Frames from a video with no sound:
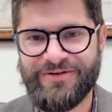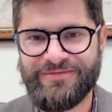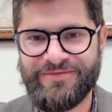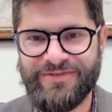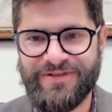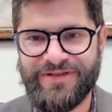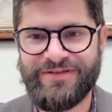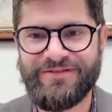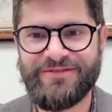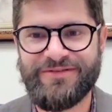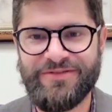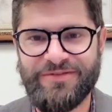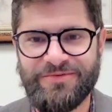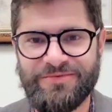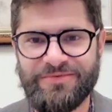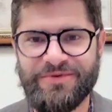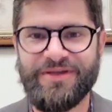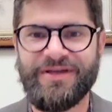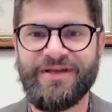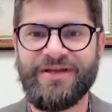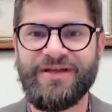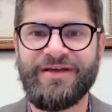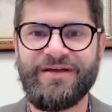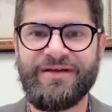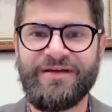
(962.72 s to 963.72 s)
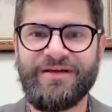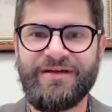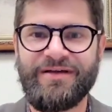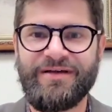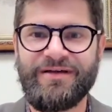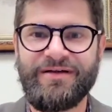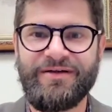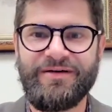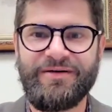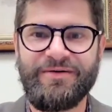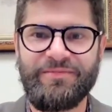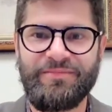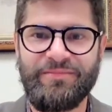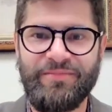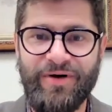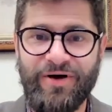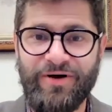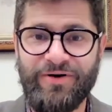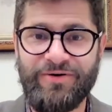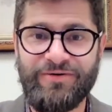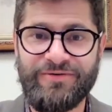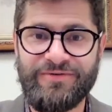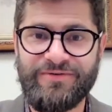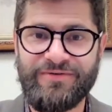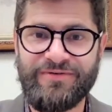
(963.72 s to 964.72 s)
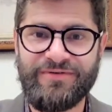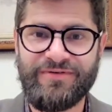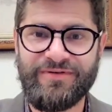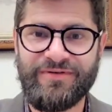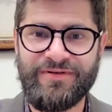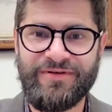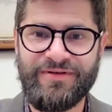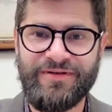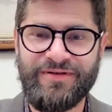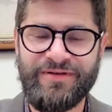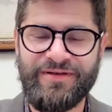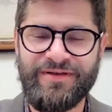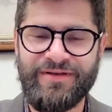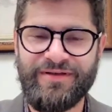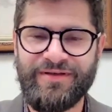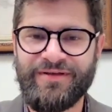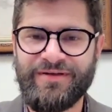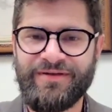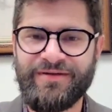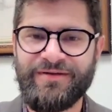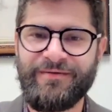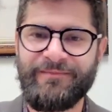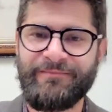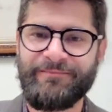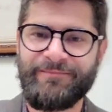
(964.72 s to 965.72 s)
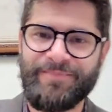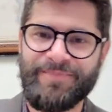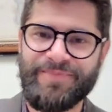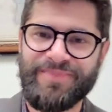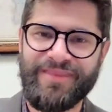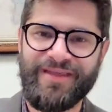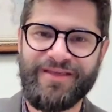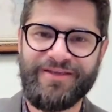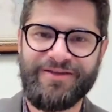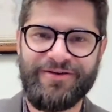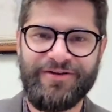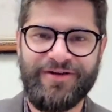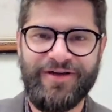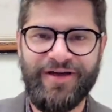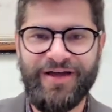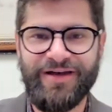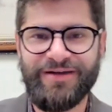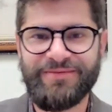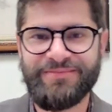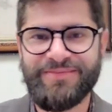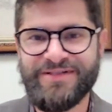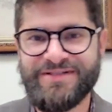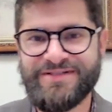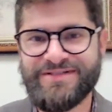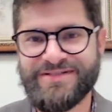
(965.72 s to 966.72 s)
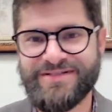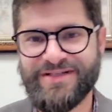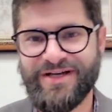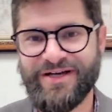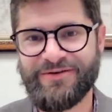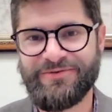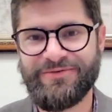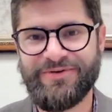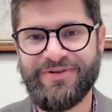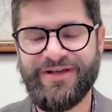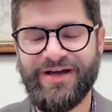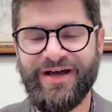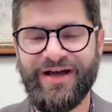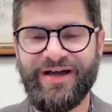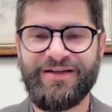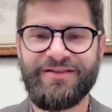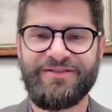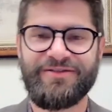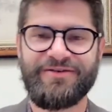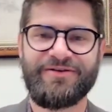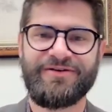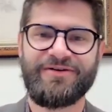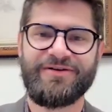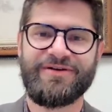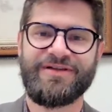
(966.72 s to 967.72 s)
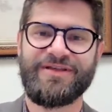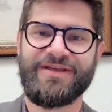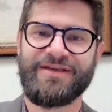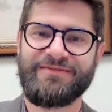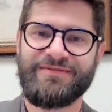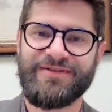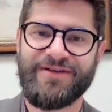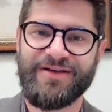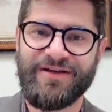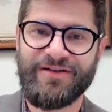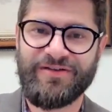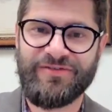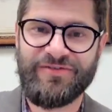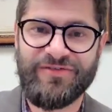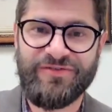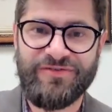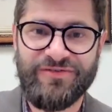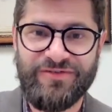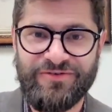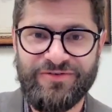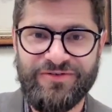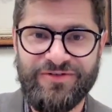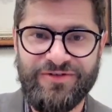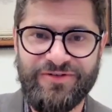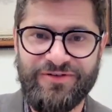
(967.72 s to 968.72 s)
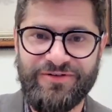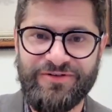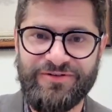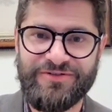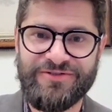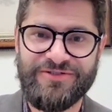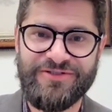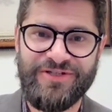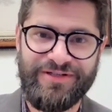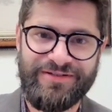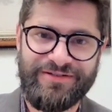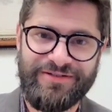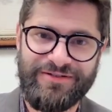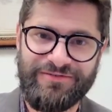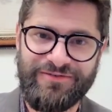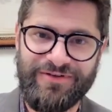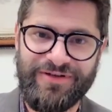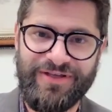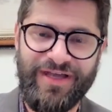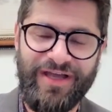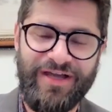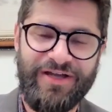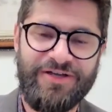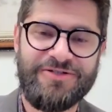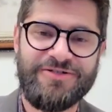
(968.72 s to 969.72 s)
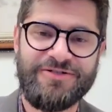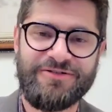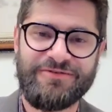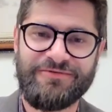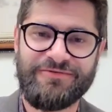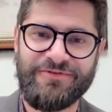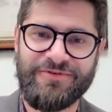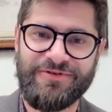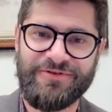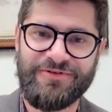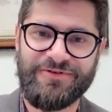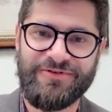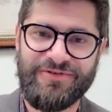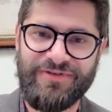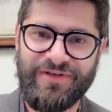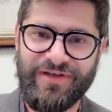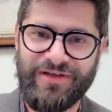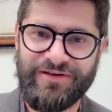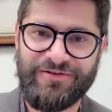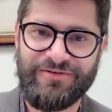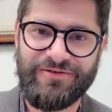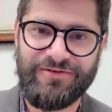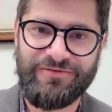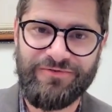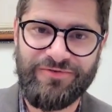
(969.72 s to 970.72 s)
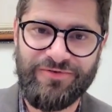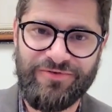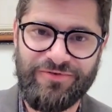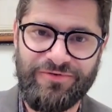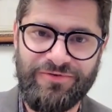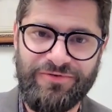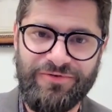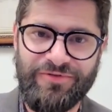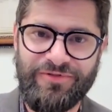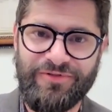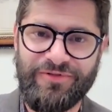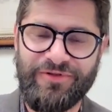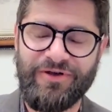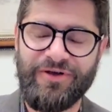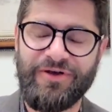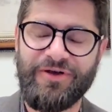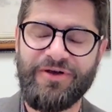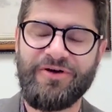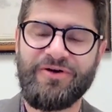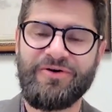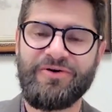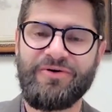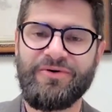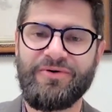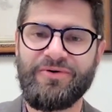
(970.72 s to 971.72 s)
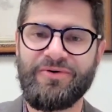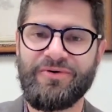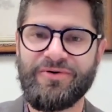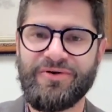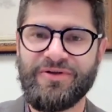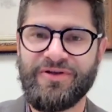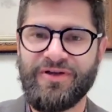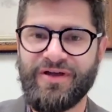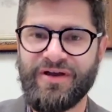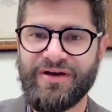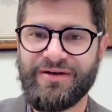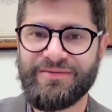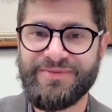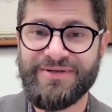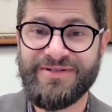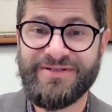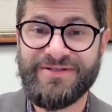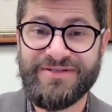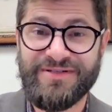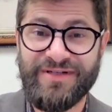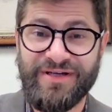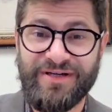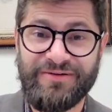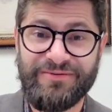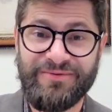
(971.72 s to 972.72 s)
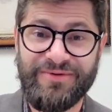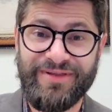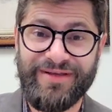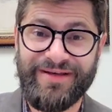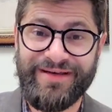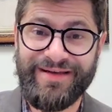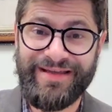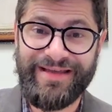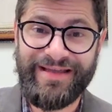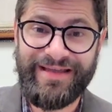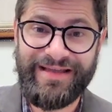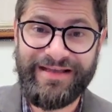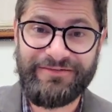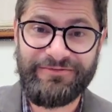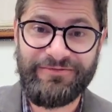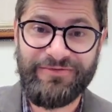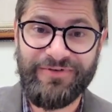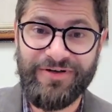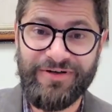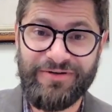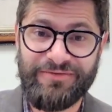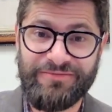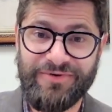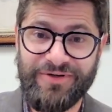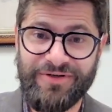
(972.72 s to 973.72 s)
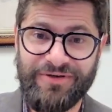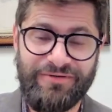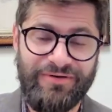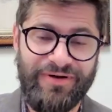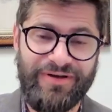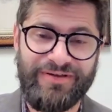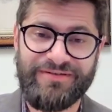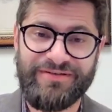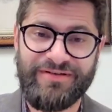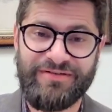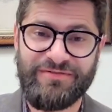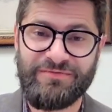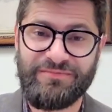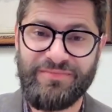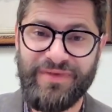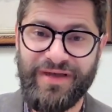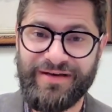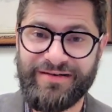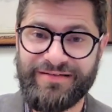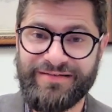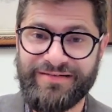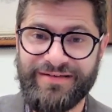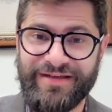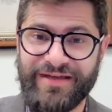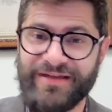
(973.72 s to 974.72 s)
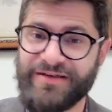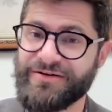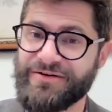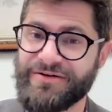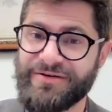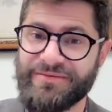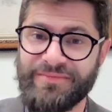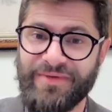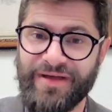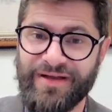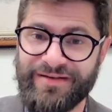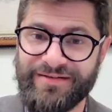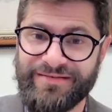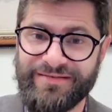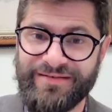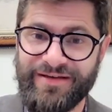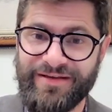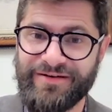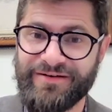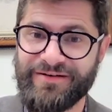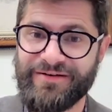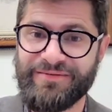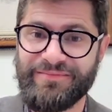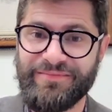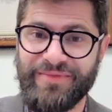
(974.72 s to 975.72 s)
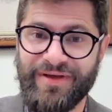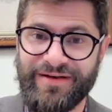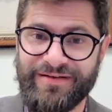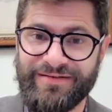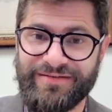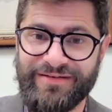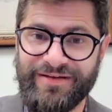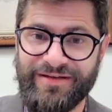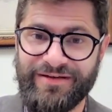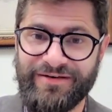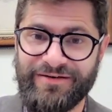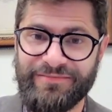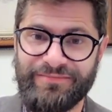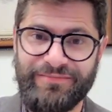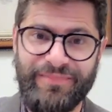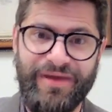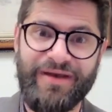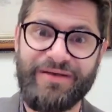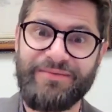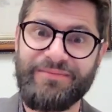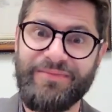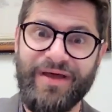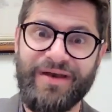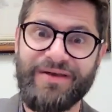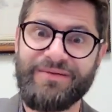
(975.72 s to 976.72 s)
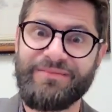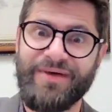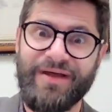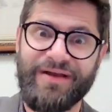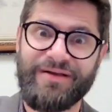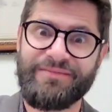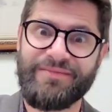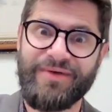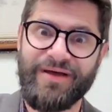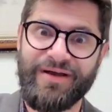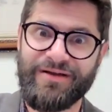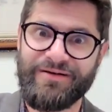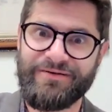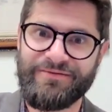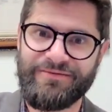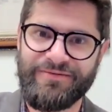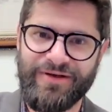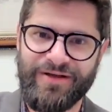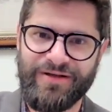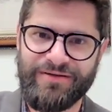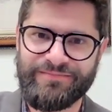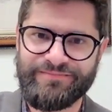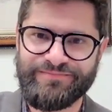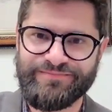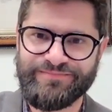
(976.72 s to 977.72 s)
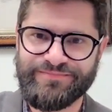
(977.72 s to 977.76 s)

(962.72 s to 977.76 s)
of these three modes. You're going to be stuck with either giving a circular justification for your standard of truth, or you're going to be stuck with an infinite regress of meta standard and meta standard and meta standard, meta, right?